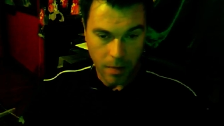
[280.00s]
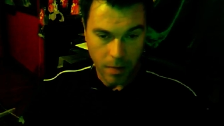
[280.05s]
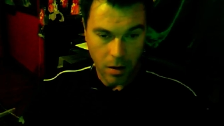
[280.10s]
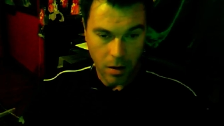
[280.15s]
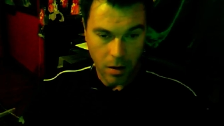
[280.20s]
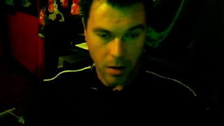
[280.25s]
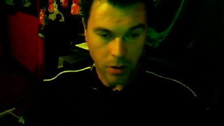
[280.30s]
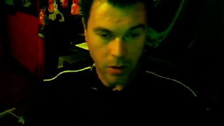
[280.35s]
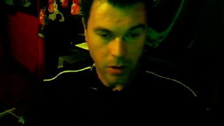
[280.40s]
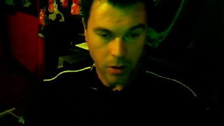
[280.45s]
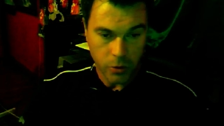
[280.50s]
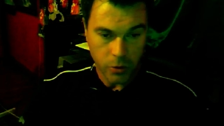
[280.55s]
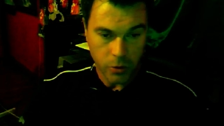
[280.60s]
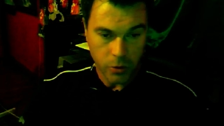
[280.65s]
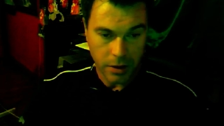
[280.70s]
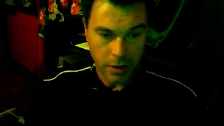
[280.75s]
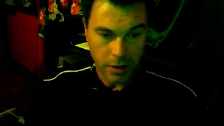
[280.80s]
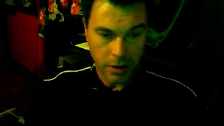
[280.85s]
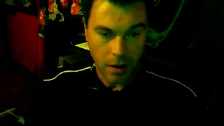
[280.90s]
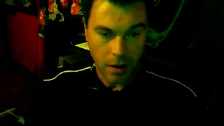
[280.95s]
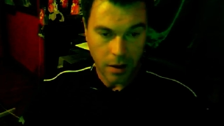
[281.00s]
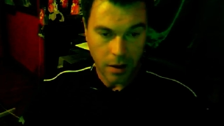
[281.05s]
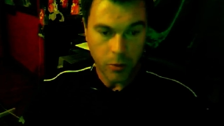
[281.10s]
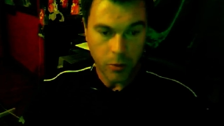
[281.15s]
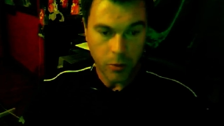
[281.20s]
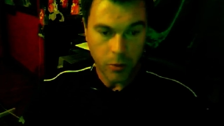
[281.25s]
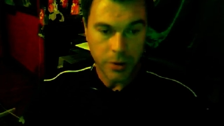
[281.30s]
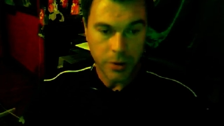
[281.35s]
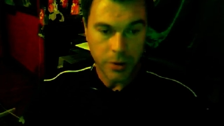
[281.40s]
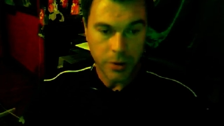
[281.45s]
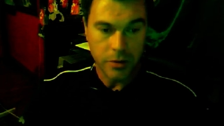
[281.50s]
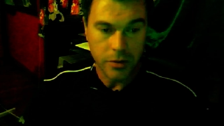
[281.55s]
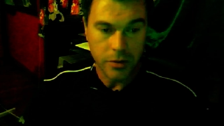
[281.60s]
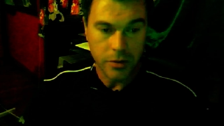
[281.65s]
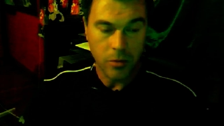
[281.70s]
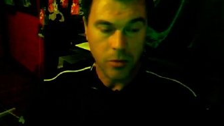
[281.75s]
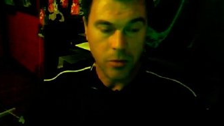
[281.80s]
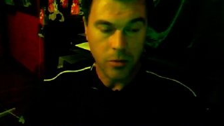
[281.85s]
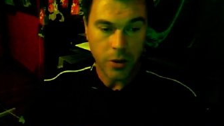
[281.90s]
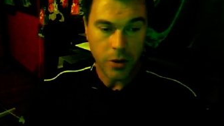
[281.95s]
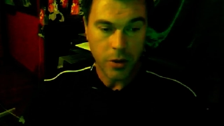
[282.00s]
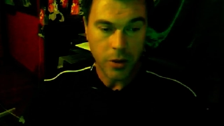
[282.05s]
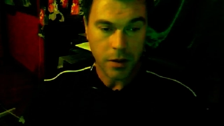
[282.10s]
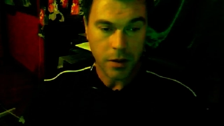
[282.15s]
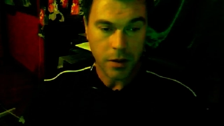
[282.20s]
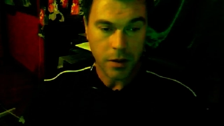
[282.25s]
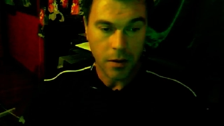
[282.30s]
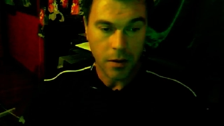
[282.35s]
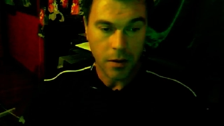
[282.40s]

Onward and upward into the morning,